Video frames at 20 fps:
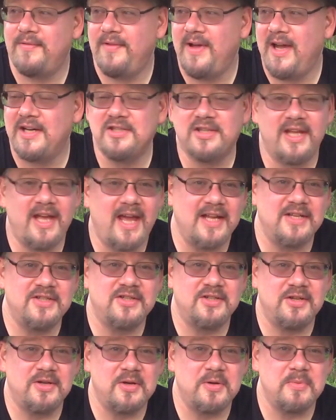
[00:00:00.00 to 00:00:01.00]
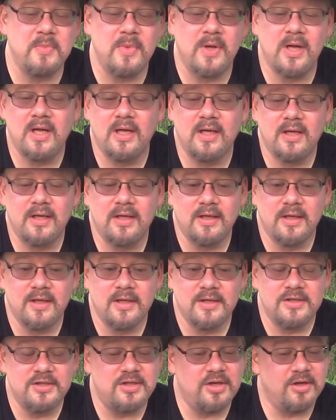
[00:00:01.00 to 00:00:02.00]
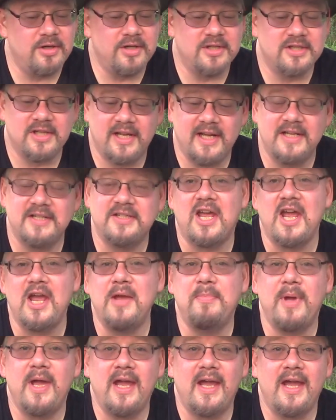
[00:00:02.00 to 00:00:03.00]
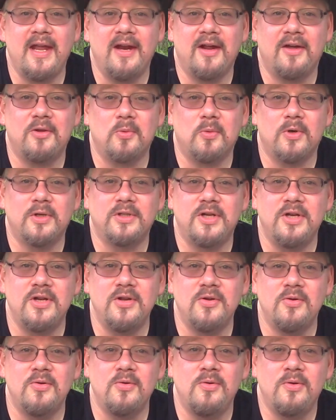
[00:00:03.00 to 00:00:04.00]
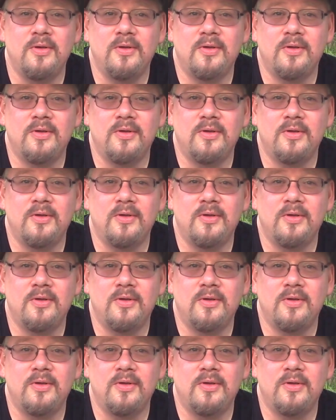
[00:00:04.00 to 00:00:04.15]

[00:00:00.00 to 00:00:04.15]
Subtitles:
I've actually had some serious landscaping and other work to do.